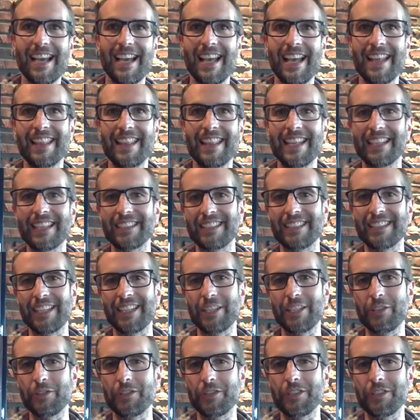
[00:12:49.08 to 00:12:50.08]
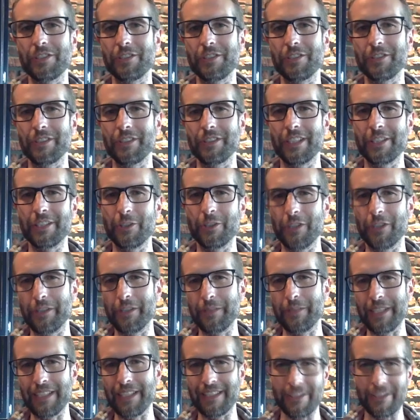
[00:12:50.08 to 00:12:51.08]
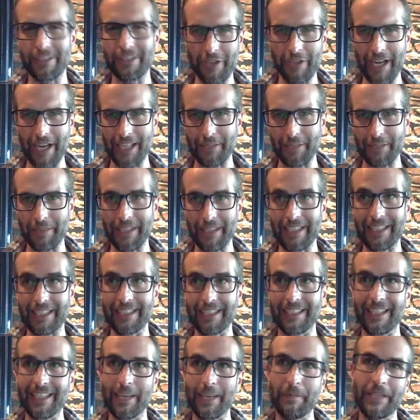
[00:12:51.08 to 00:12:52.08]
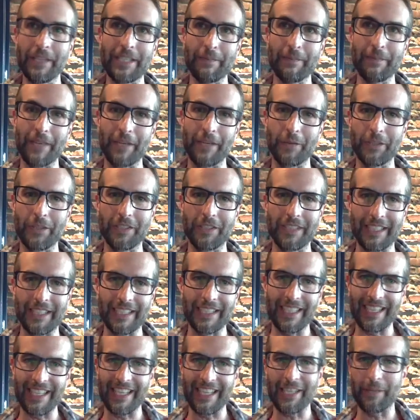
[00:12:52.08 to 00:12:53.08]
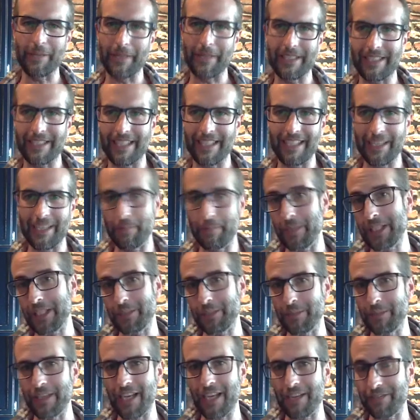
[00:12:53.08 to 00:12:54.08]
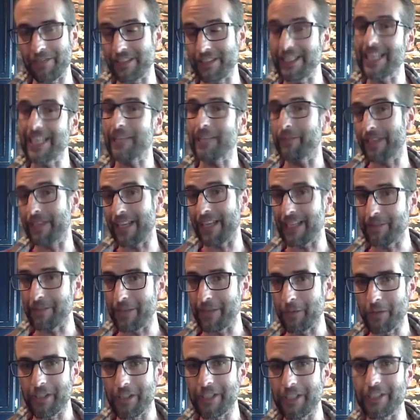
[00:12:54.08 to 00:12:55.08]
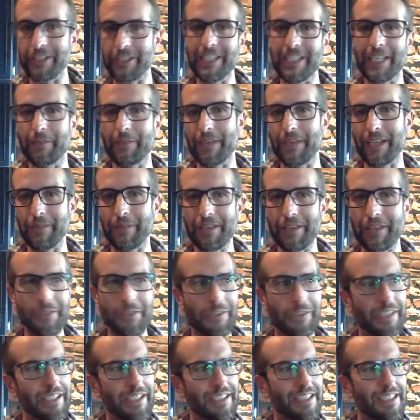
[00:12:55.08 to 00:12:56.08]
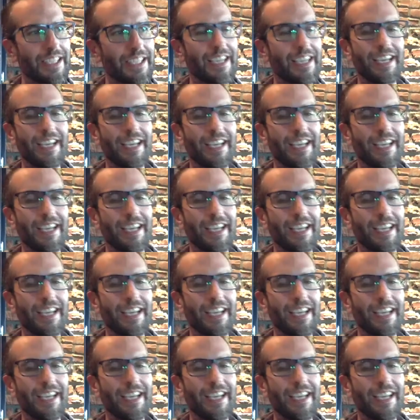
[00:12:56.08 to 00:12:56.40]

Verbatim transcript: things that used to annoy me, distract me, come into my world and get under my skin and piss me off and take me out of my work or take me out of my focus.